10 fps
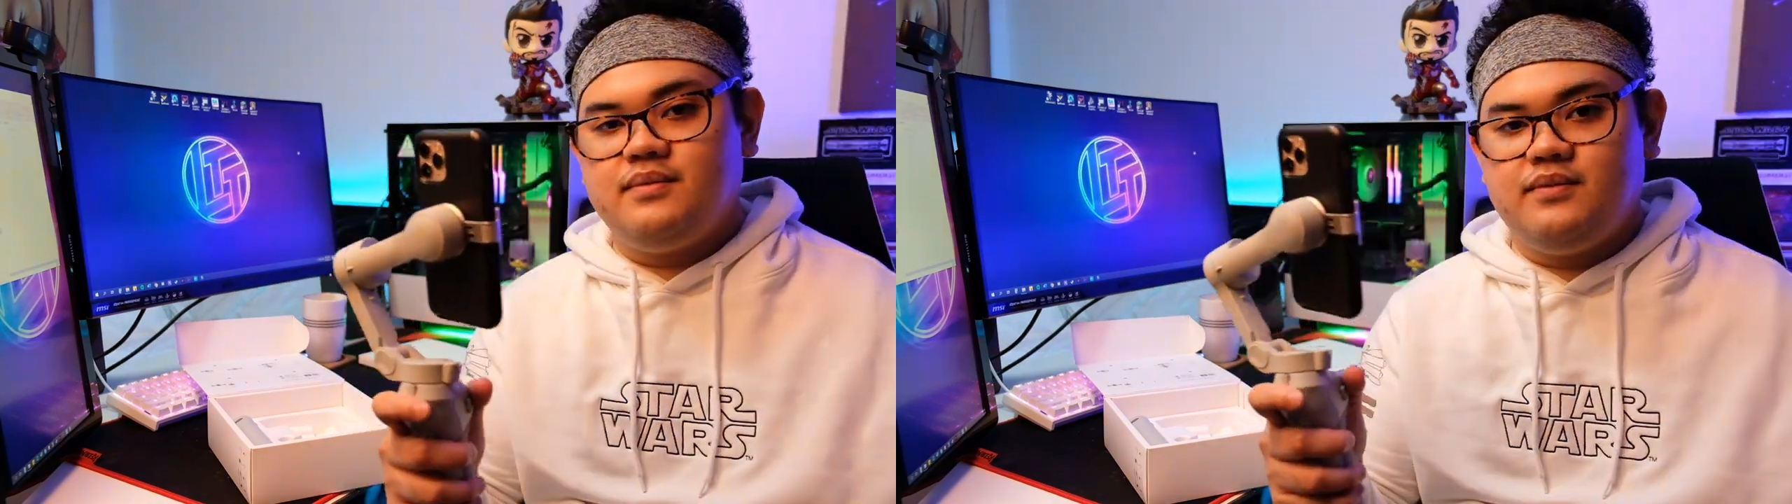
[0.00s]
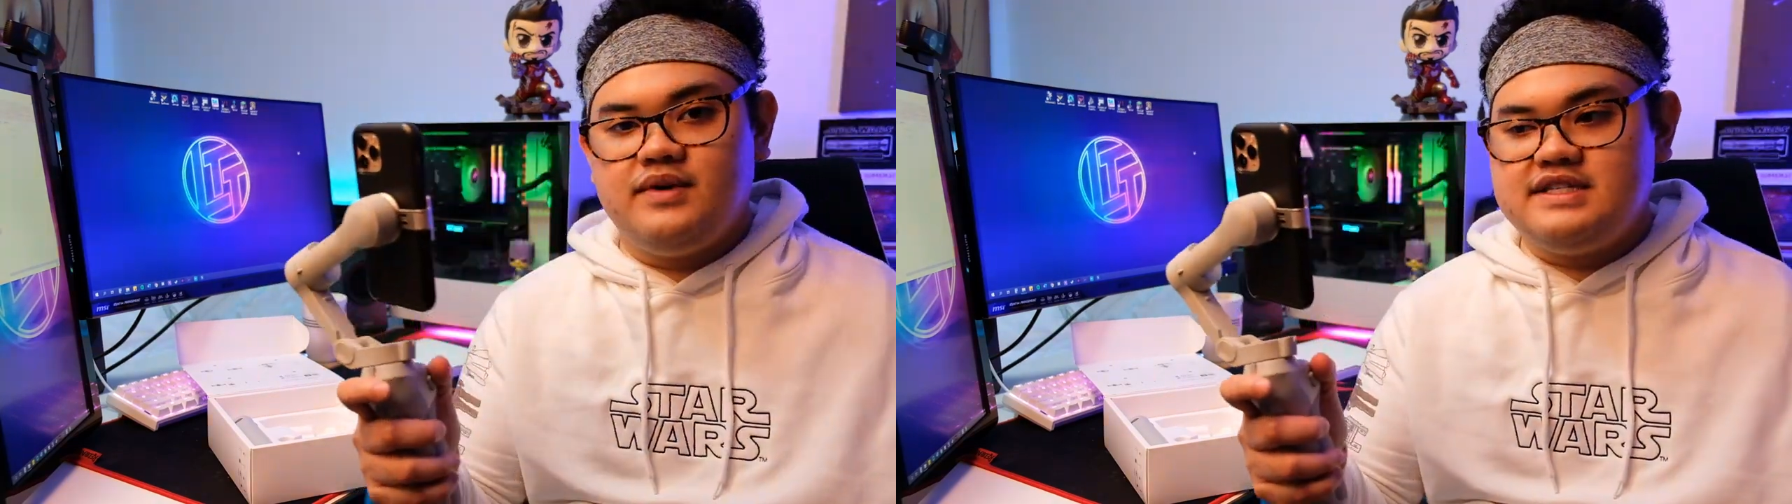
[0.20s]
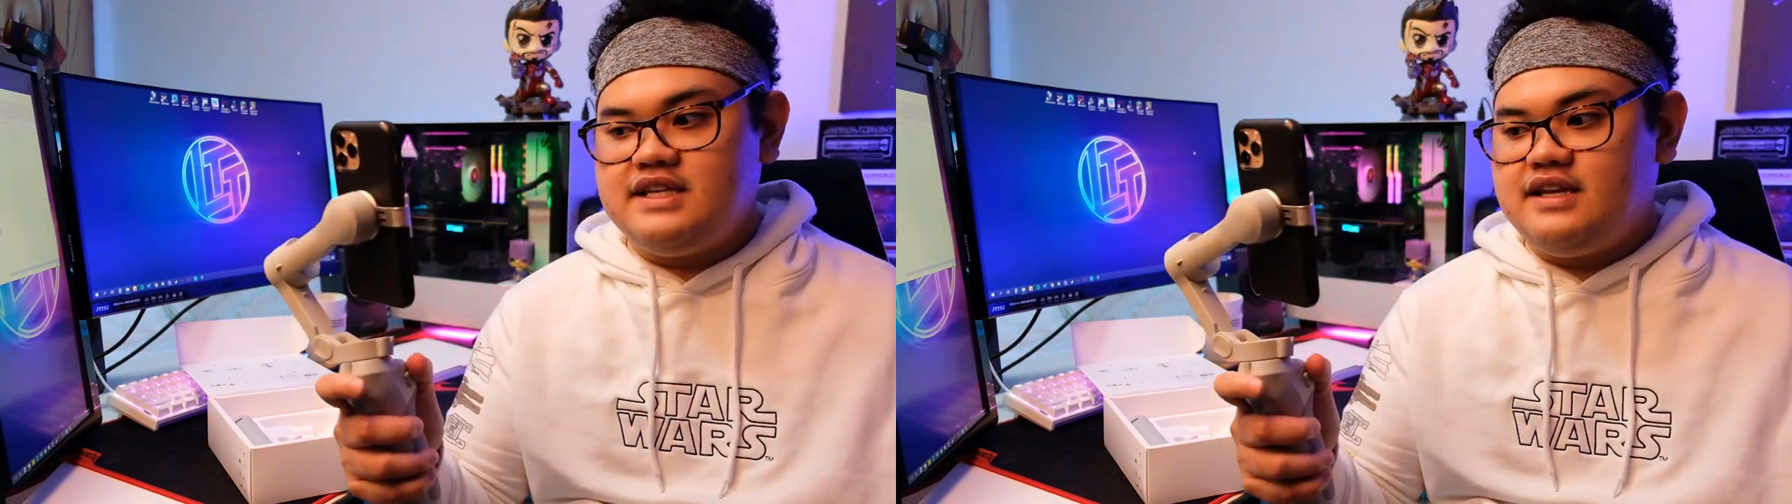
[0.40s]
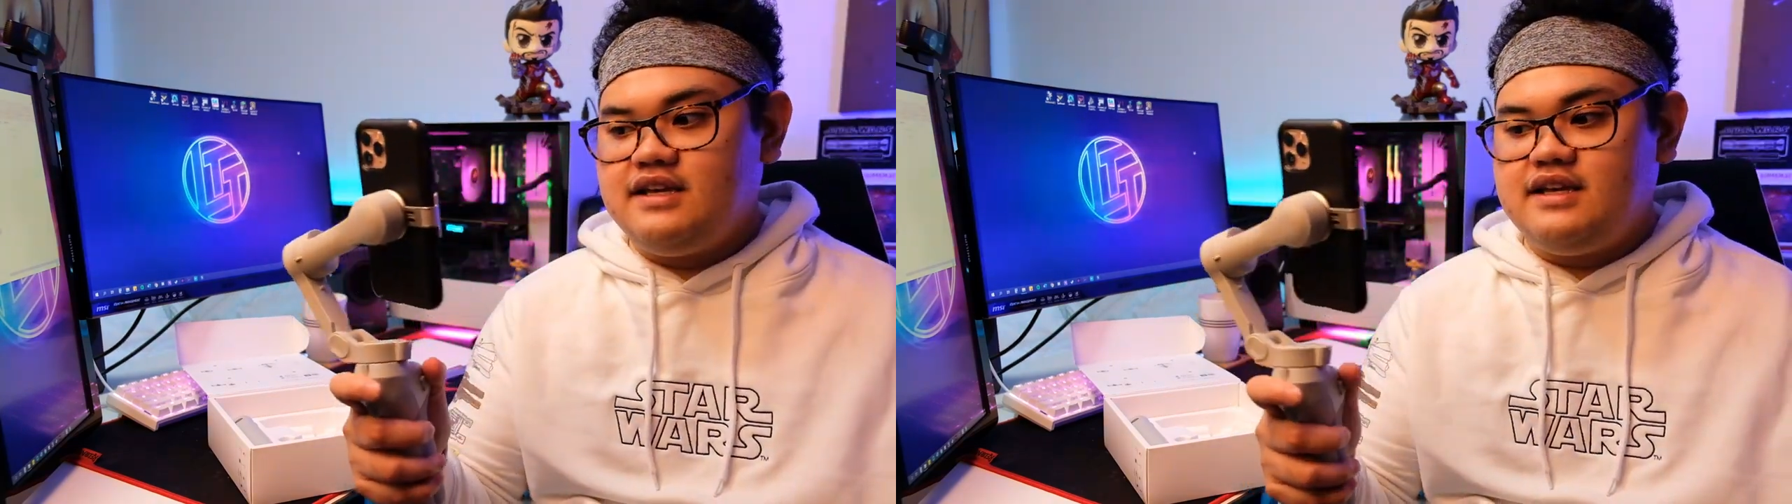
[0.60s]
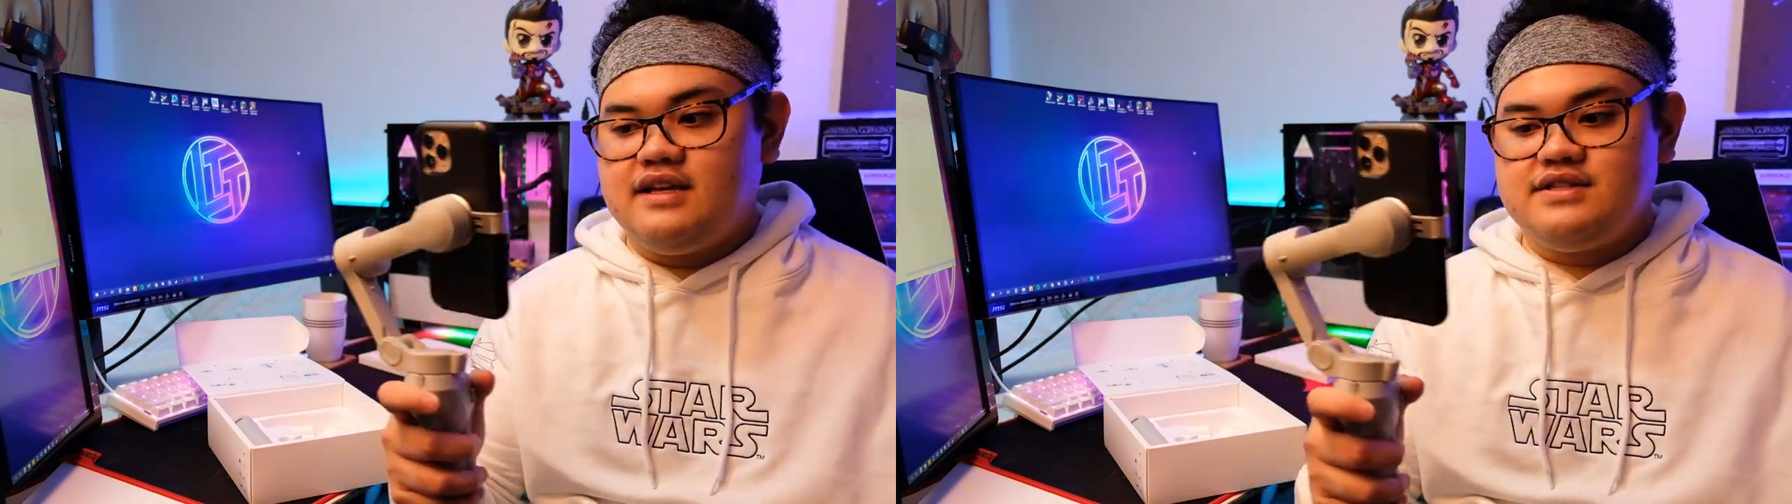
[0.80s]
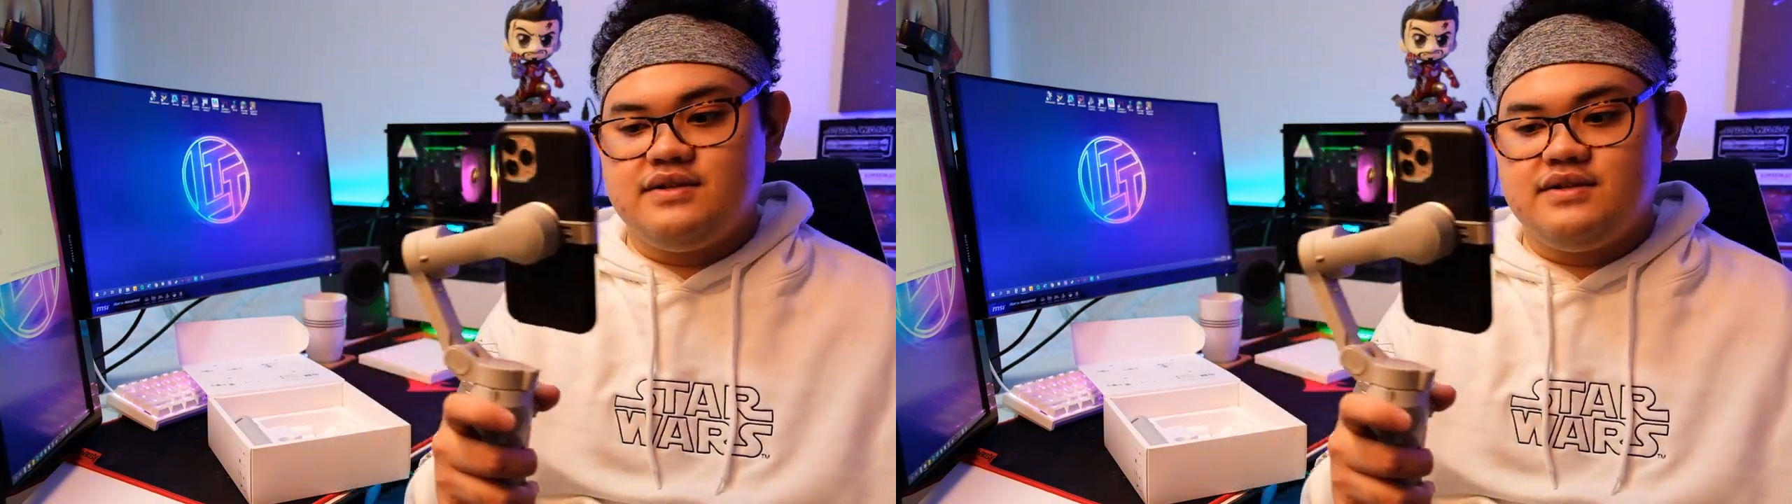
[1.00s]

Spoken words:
we see it's